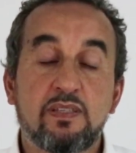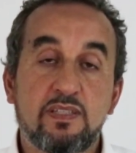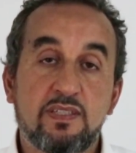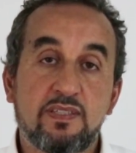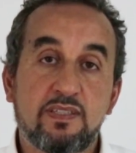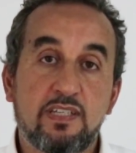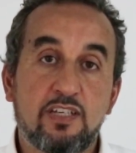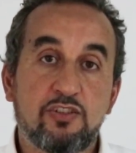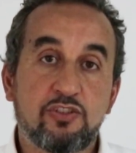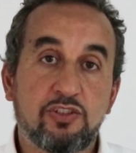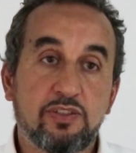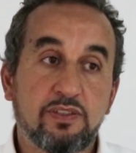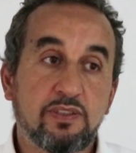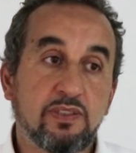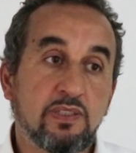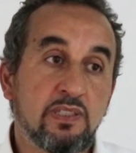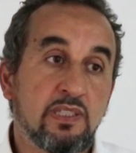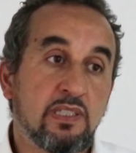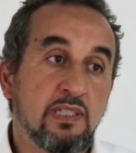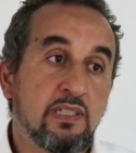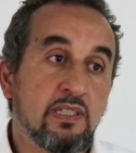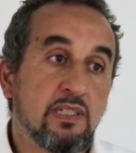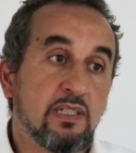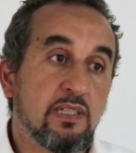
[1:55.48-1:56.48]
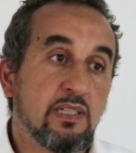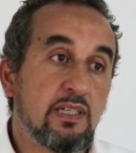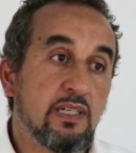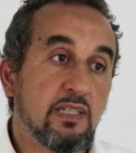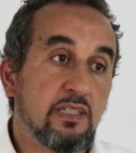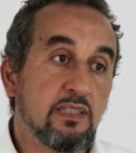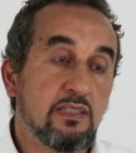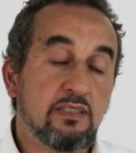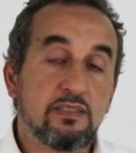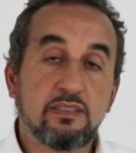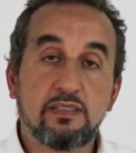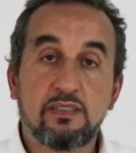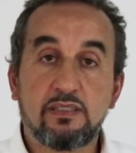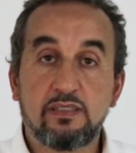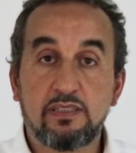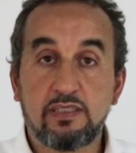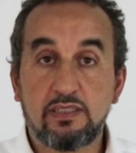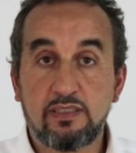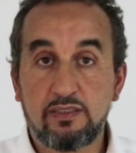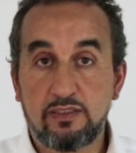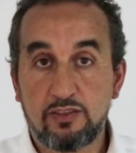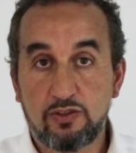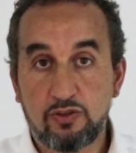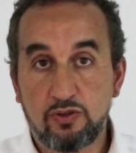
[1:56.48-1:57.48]
session and
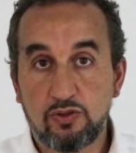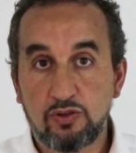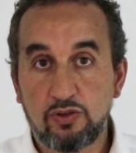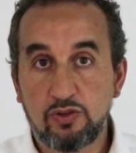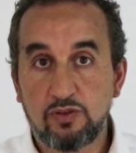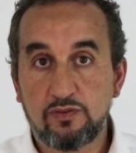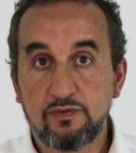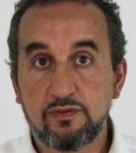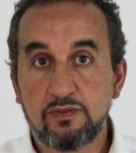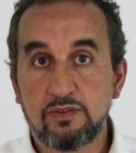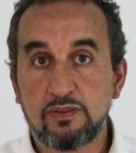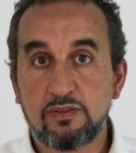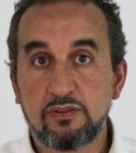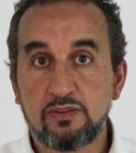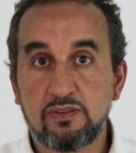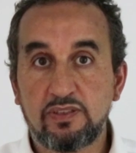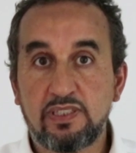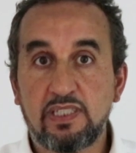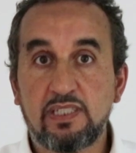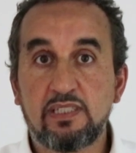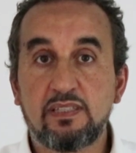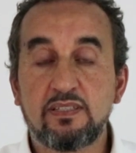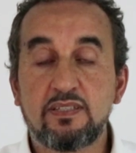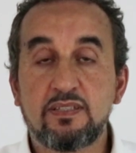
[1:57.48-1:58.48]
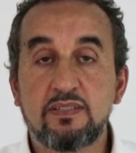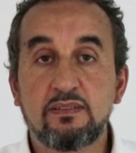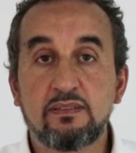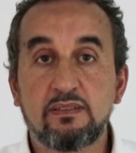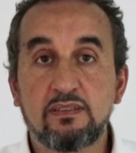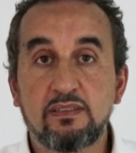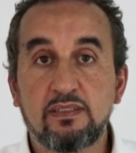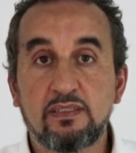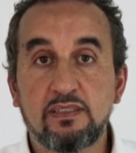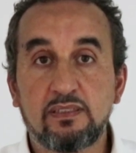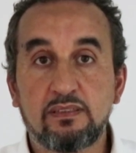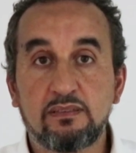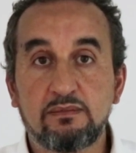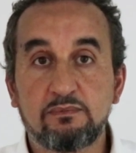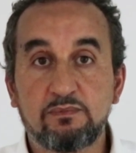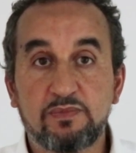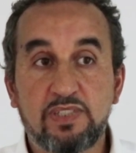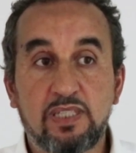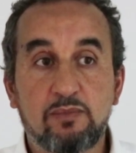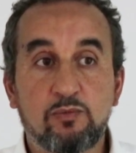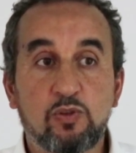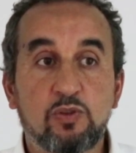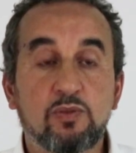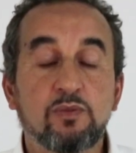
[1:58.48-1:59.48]
the talk of today's
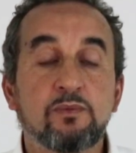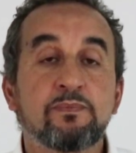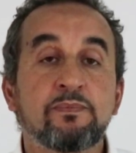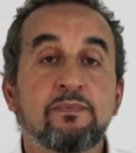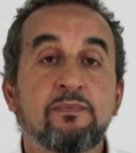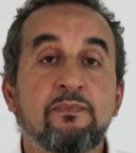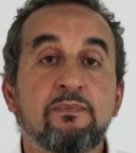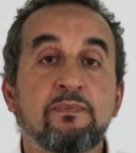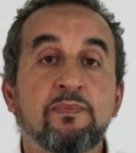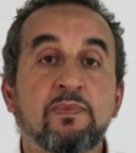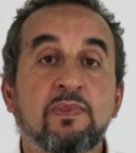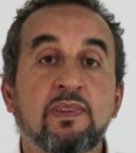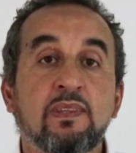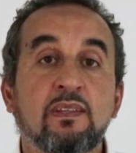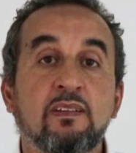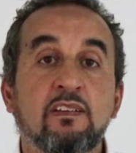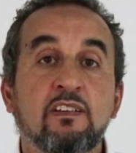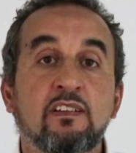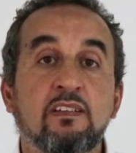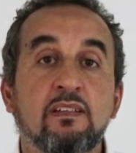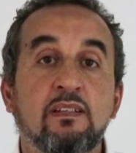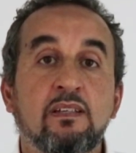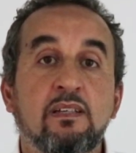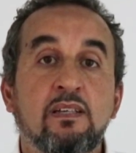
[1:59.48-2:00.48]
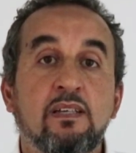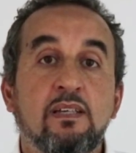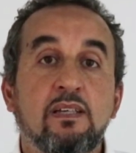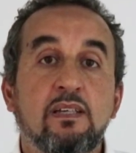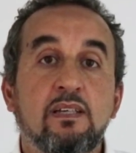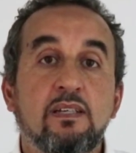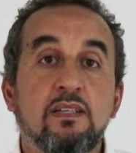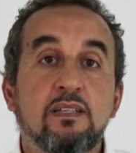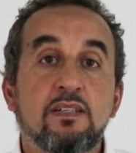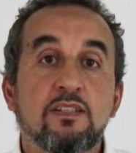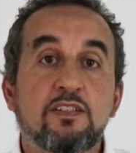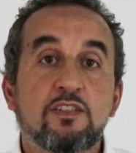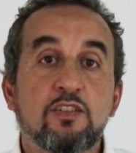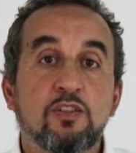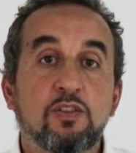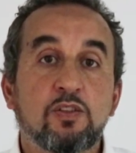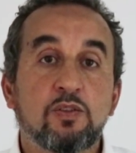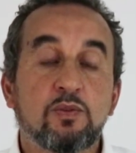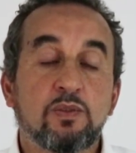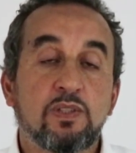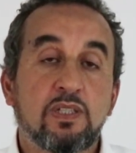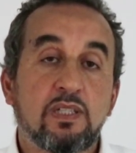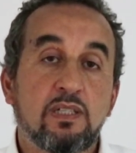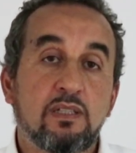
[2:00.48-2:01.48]
demo.
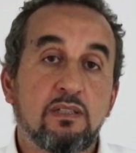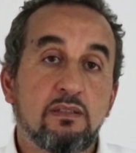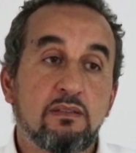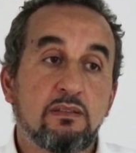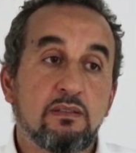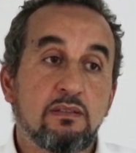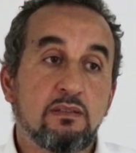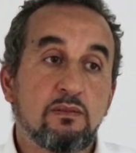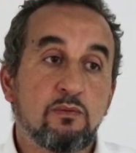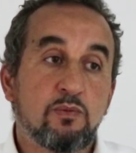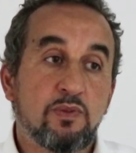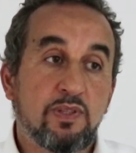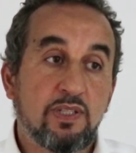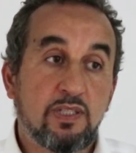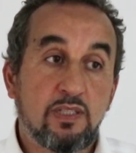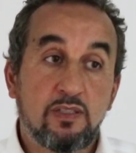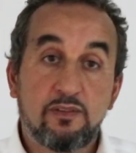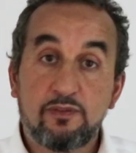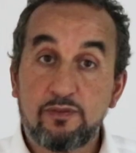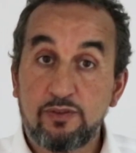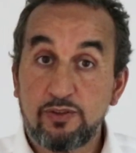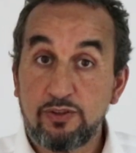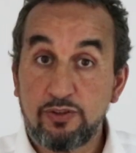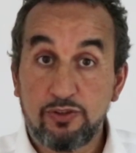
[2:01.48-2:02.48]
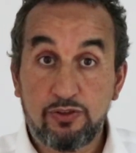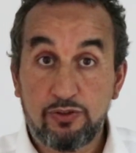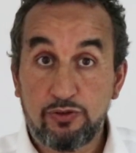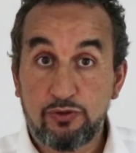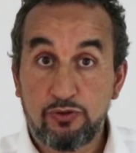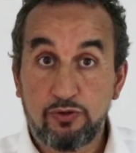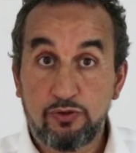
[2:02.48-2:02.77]
So without further